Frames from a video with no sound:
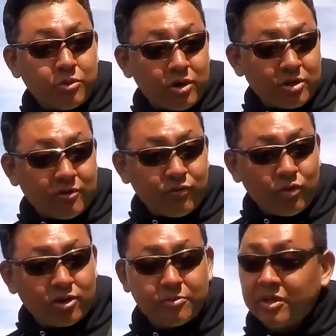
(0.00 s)
body of
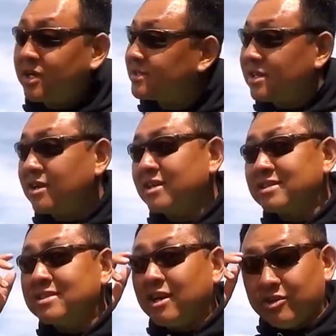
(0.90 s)
water because I got
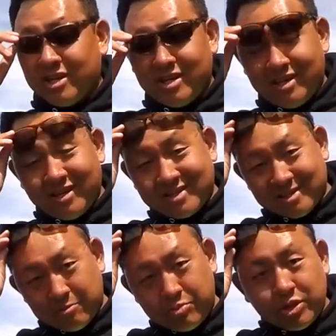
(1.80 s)
to tell you, it is
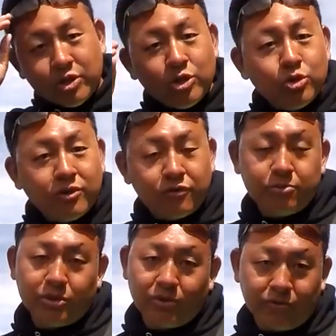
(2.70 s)
a beautiful,
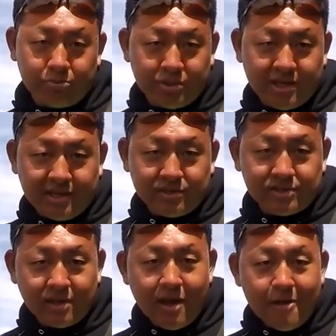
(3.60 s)
beautiful
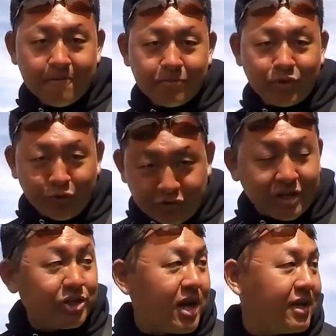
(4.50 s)
place to
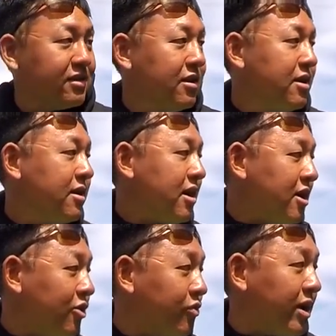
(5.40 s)
fish at.
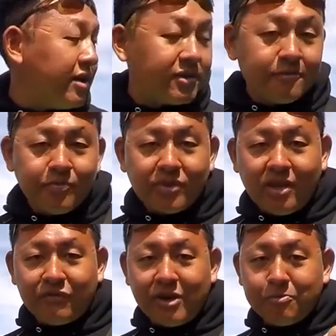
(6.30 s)
All right,
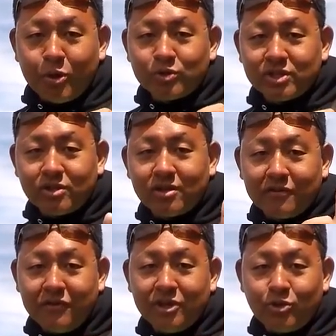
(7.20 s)
if I post another
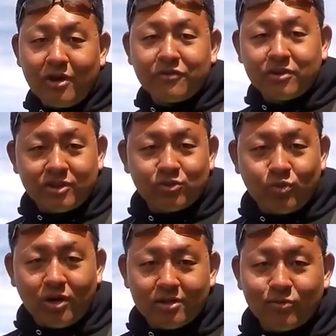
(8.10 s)
video after this
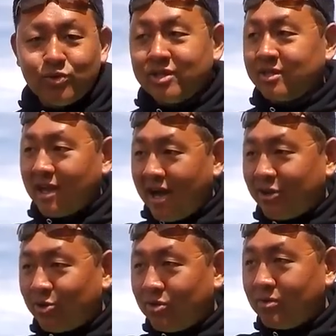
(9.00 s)
one with the
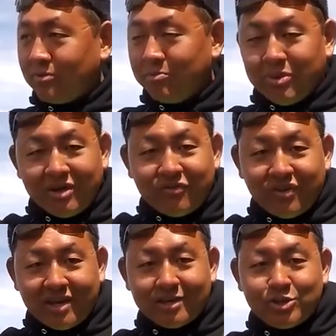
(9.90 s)
title Big
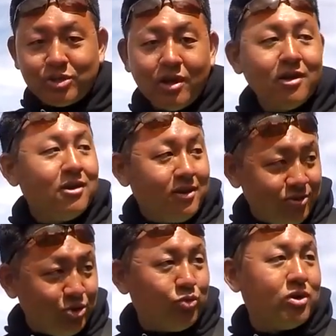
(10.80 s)
Fish,
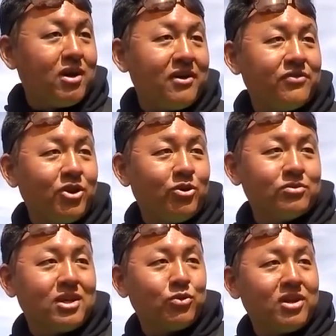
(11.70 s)
you will have
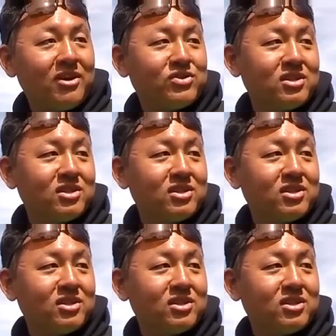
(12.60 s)
known that we have